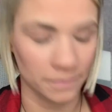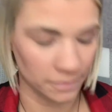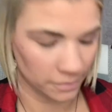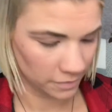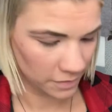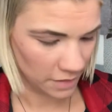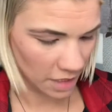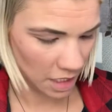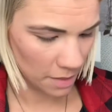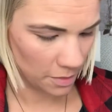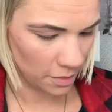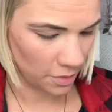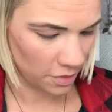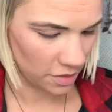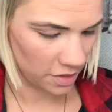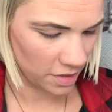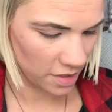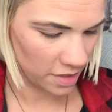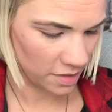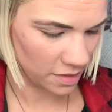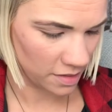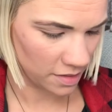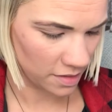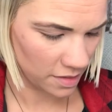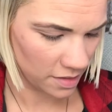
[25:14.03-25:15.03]
How about
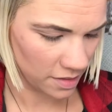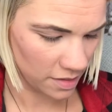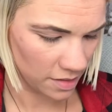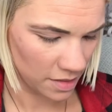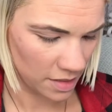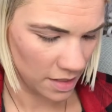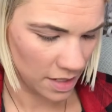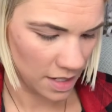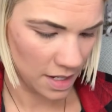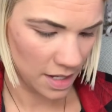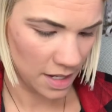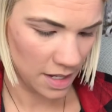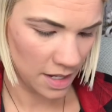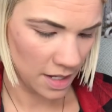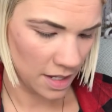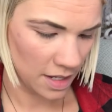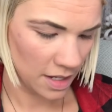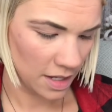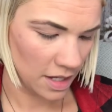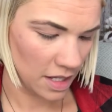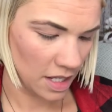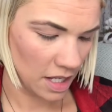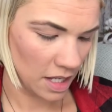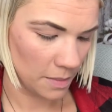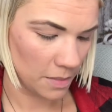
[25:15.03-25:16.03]
this?
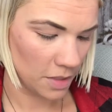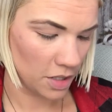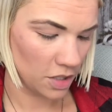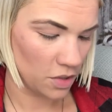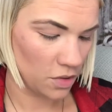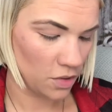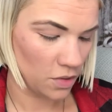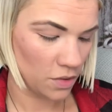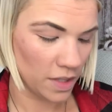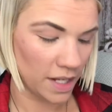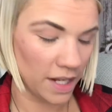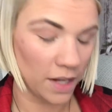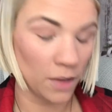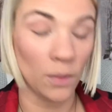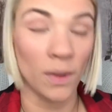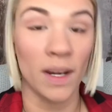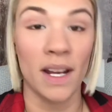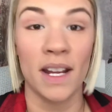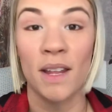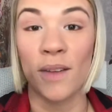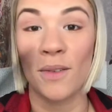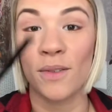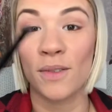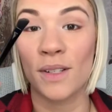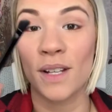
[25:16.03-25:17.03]
I'm gonna do like
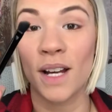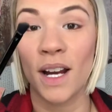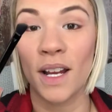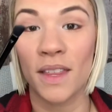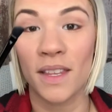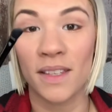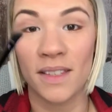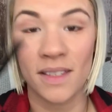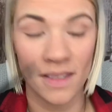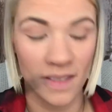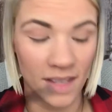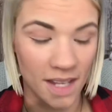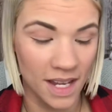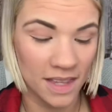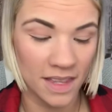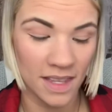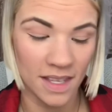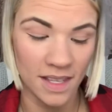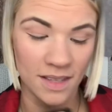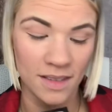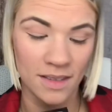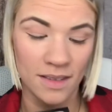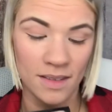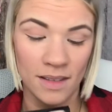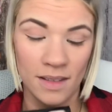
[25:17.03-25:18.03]
Radio Star. This is like
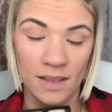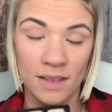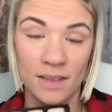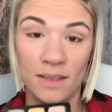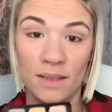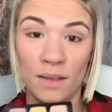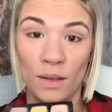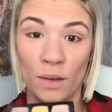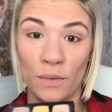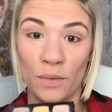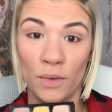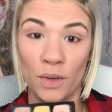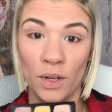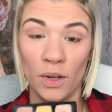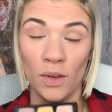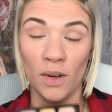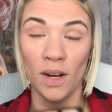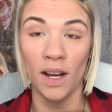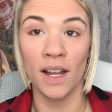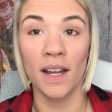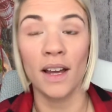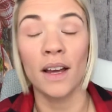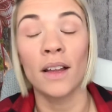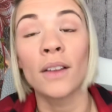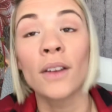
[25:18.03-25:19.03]
this silvery
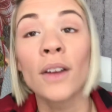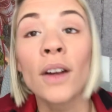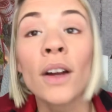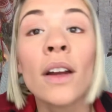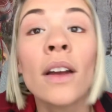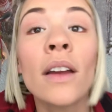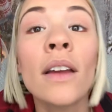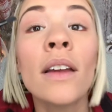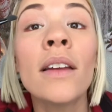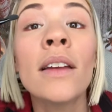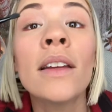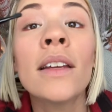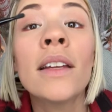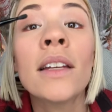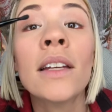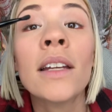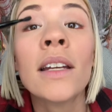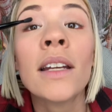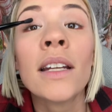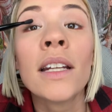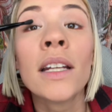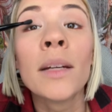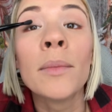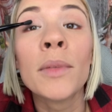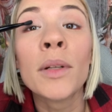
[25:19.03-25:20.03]
gray color.
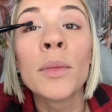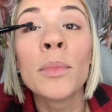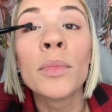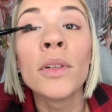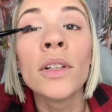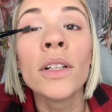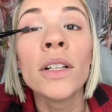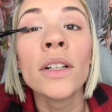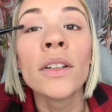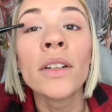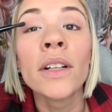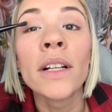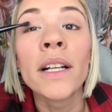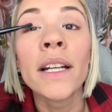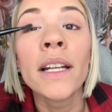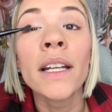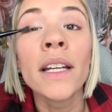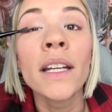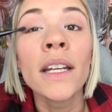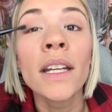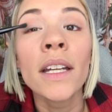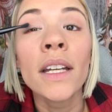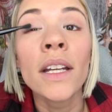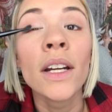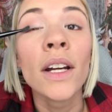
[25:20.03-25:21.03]
And I'm gonna put it right
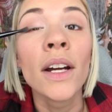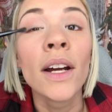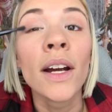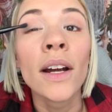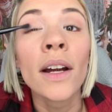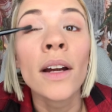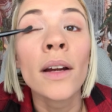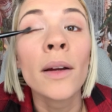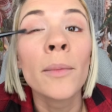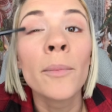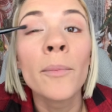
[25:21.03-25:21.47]
here.